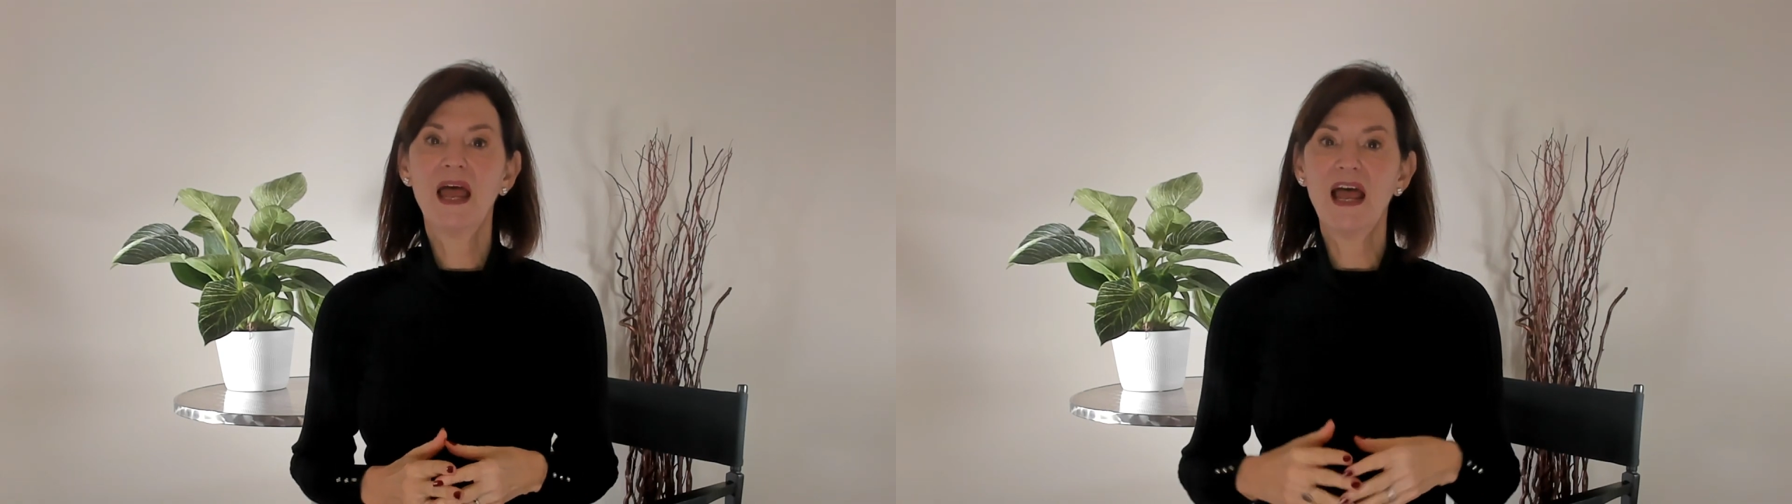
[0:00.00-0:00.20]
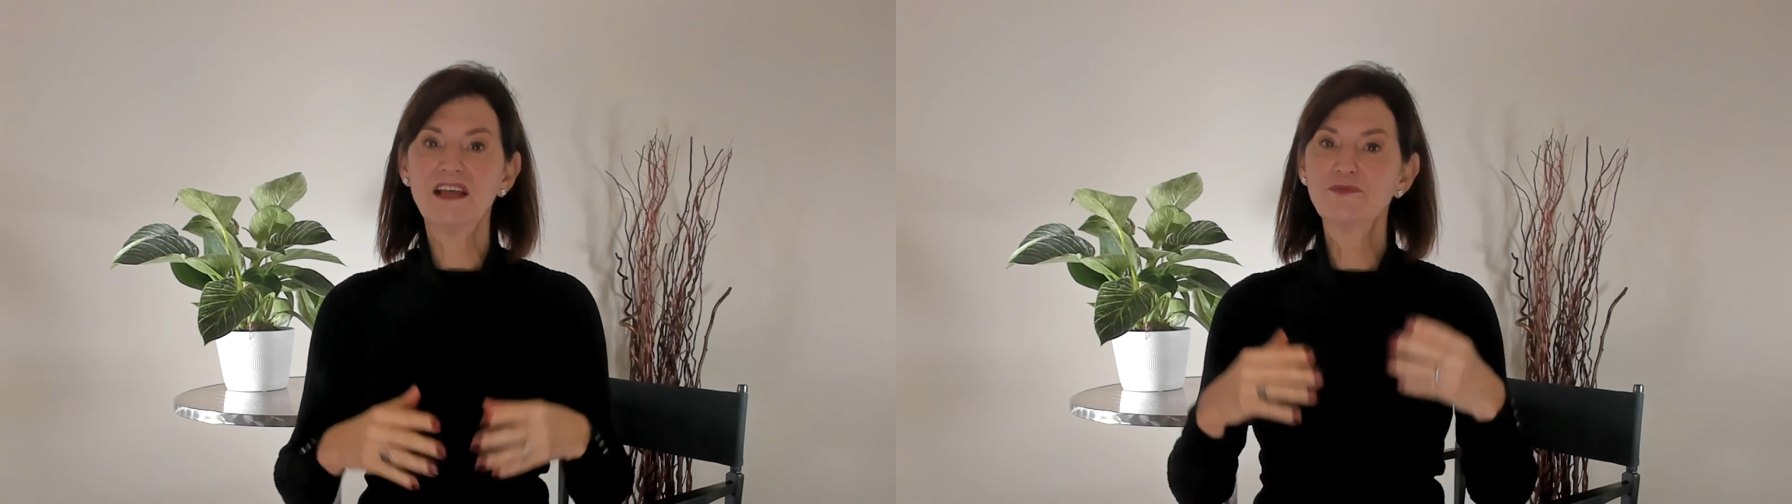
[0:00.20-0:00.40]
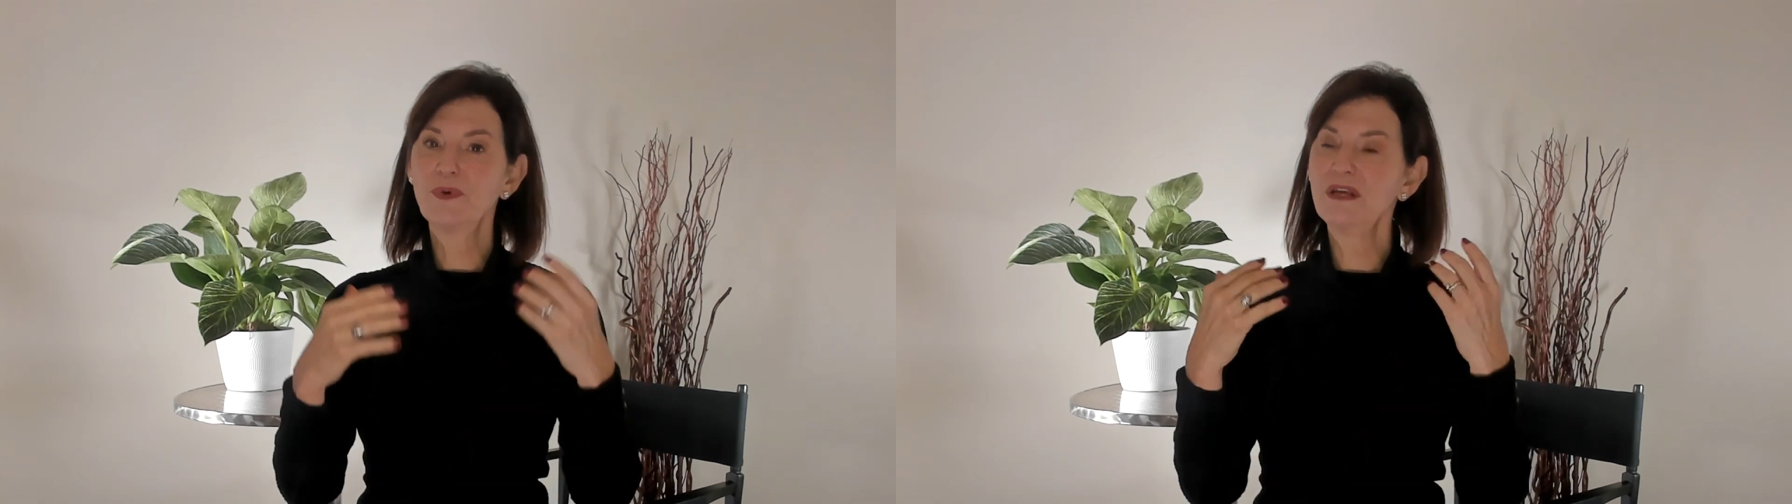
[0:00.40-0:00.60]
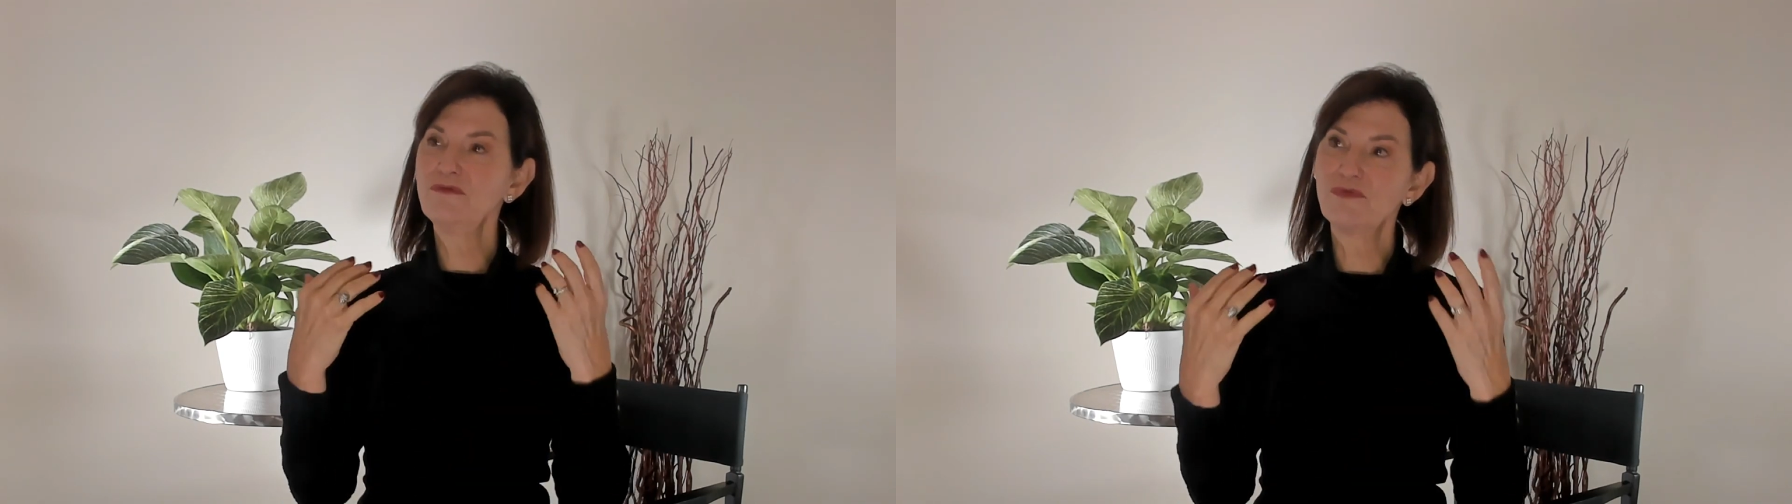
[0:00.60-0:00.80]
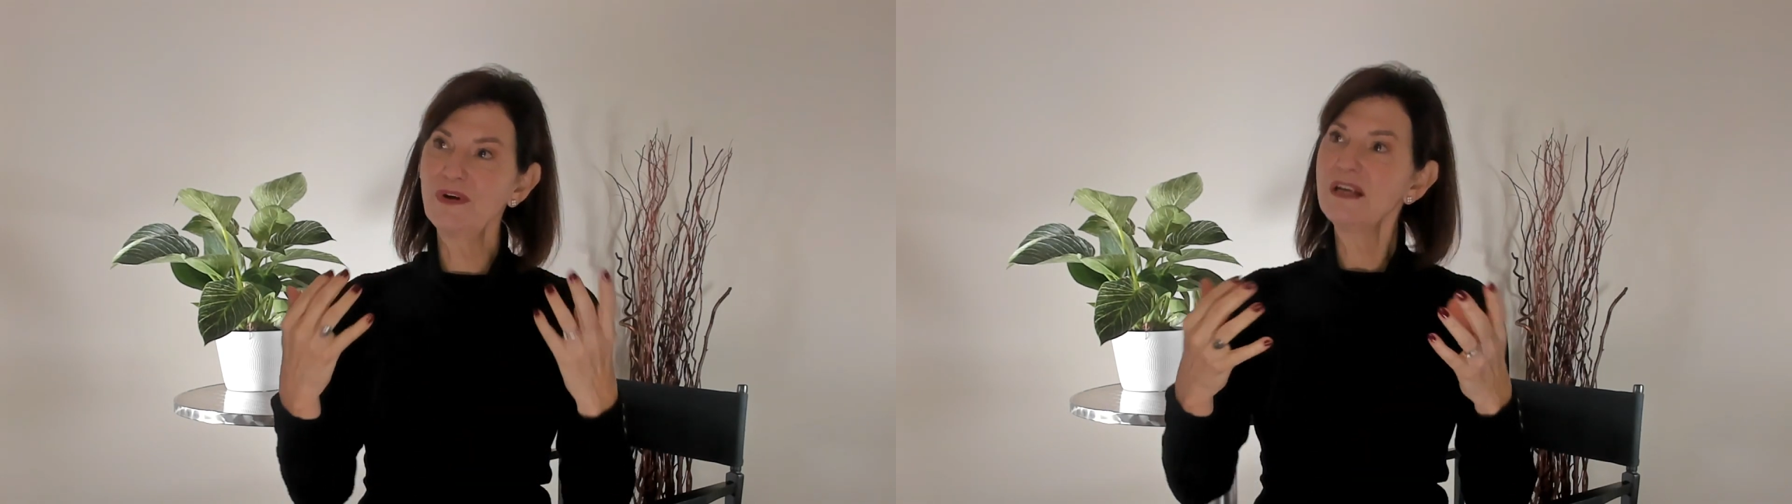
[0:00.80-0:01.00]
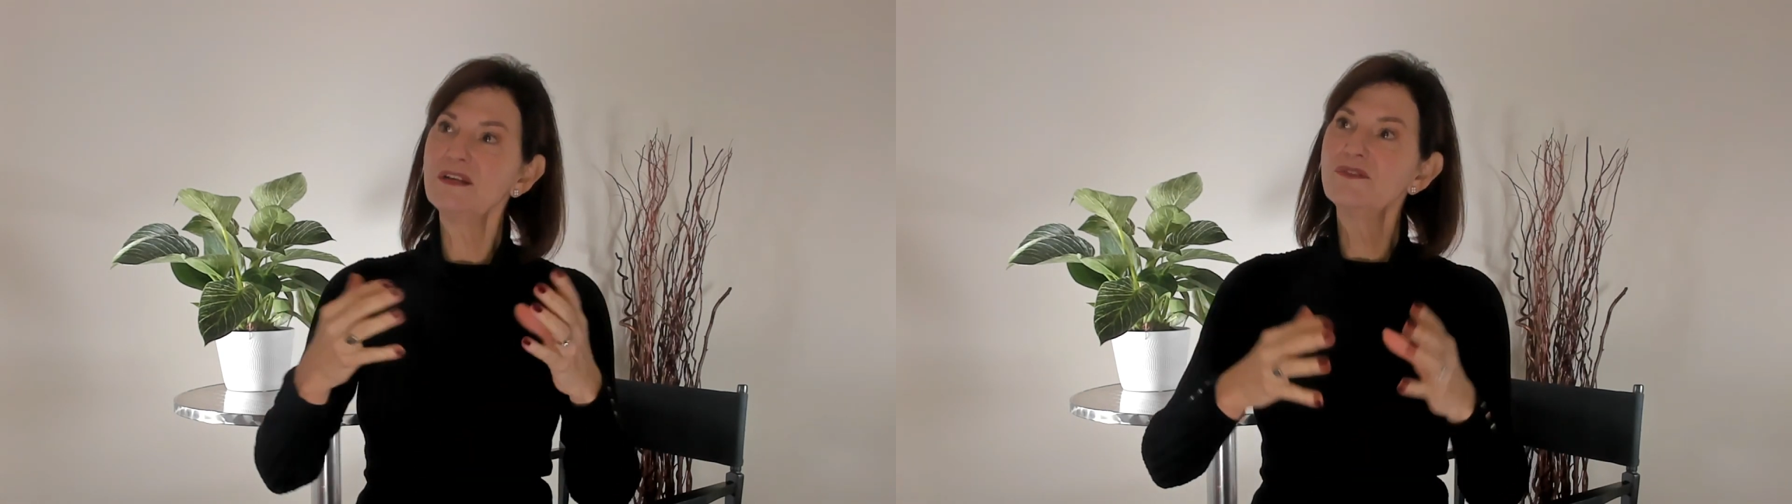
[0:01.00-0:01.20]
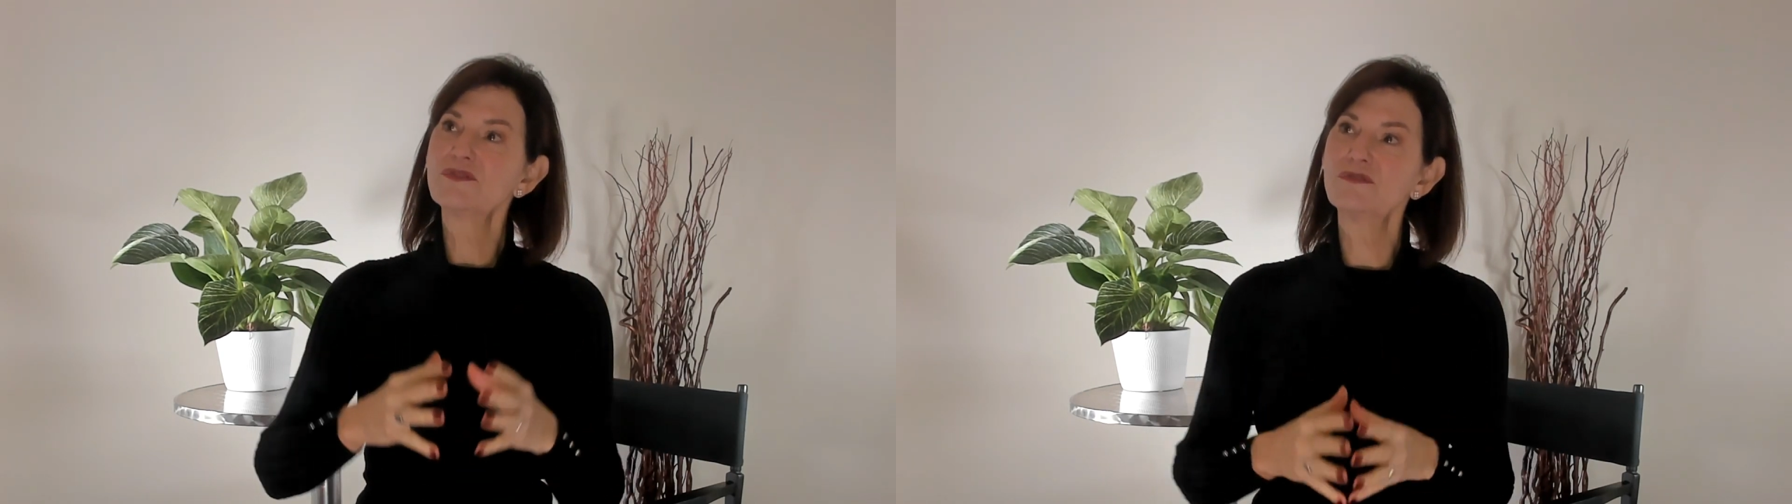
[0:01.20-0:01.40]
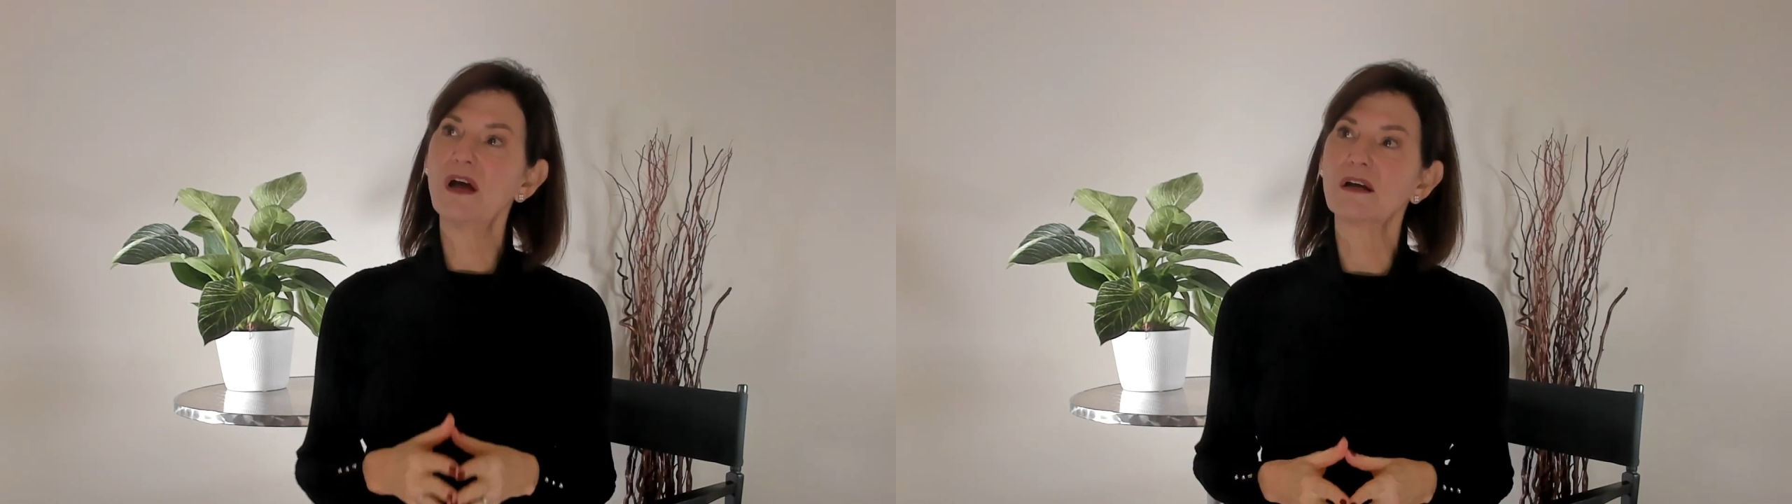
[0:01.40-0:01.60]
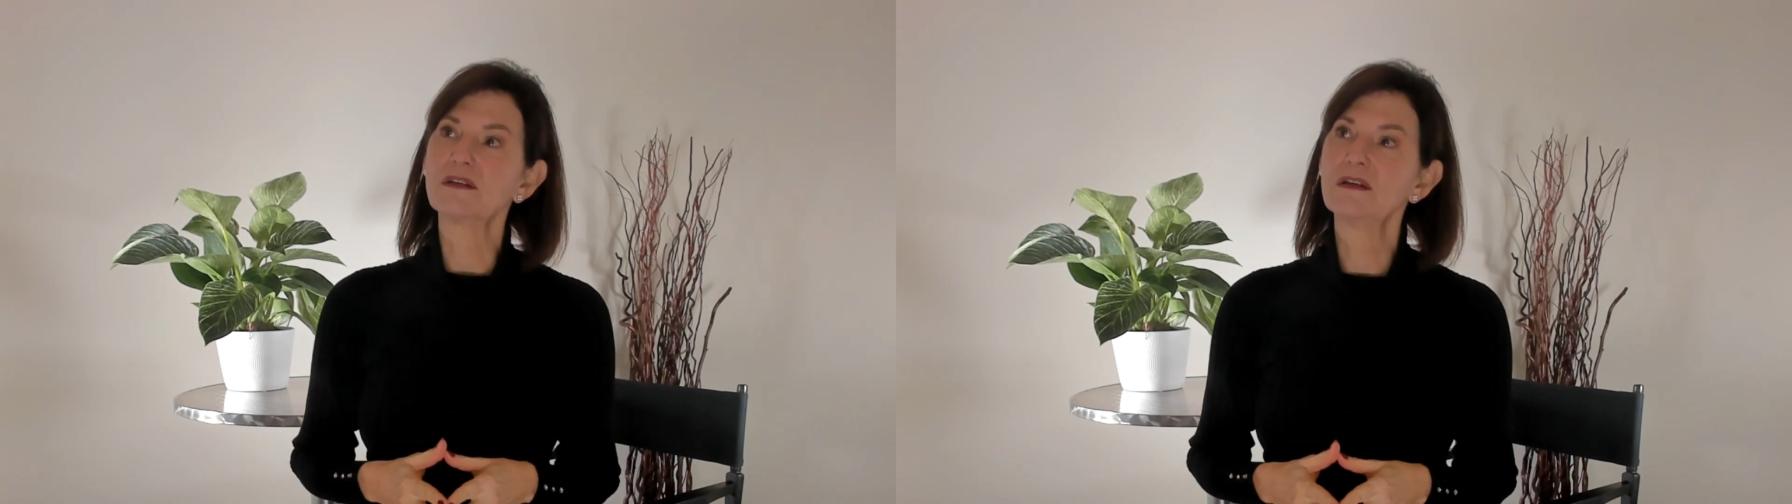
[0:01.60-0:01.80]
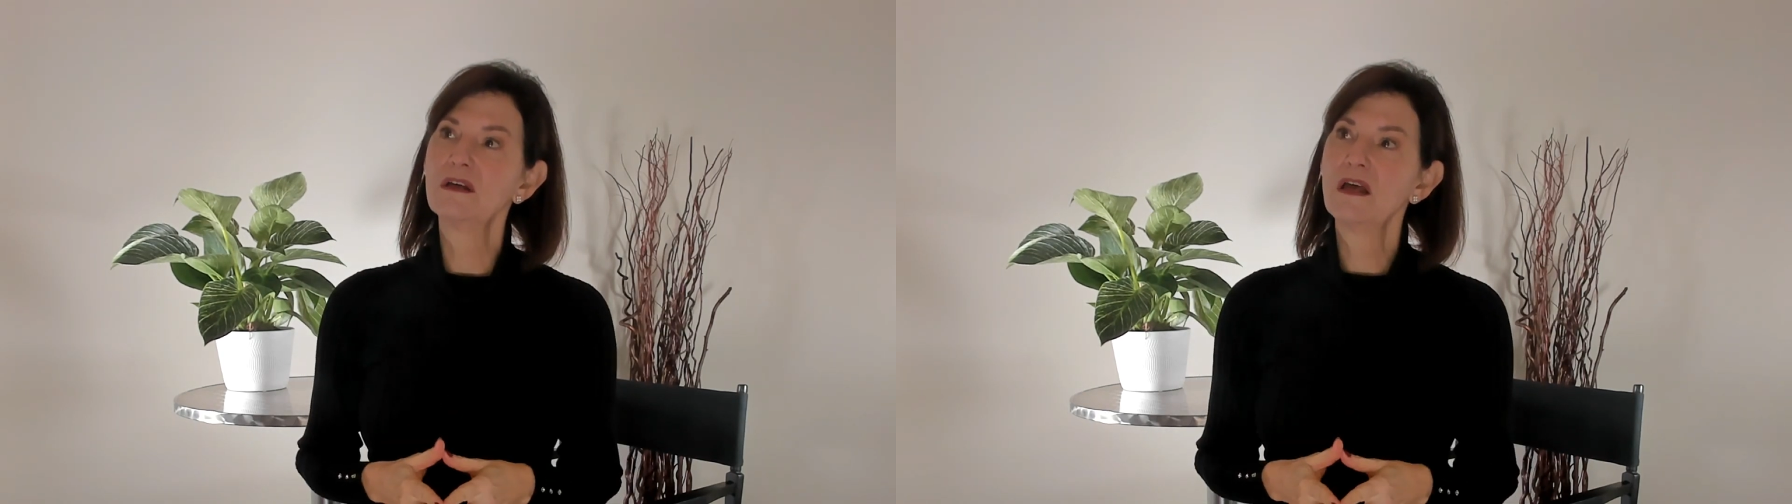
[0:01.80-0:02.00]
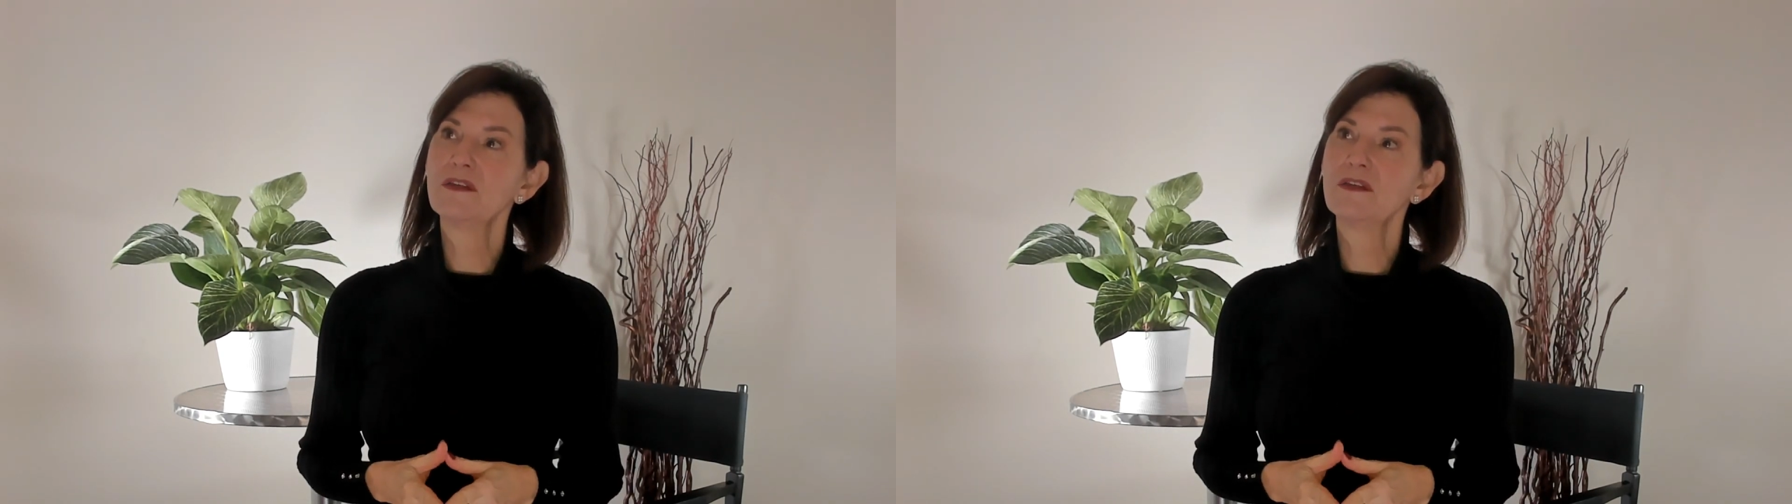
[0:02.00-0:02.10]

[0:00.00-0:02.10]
as we reconstruct